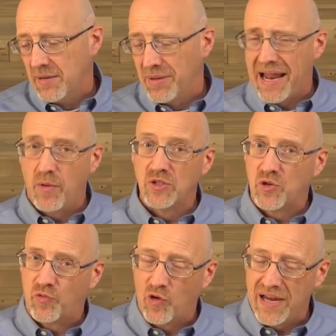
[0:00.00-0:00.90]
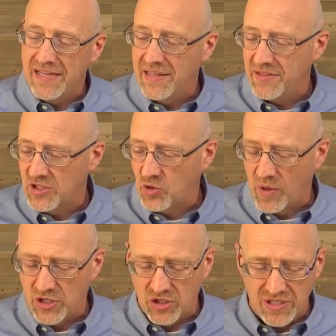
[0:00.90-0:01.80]
but I was afraid that this
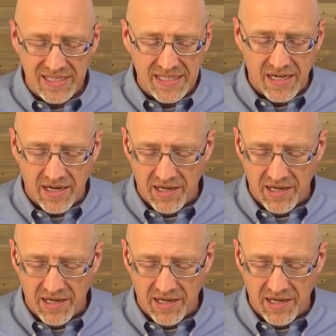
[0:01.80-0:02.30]
question needed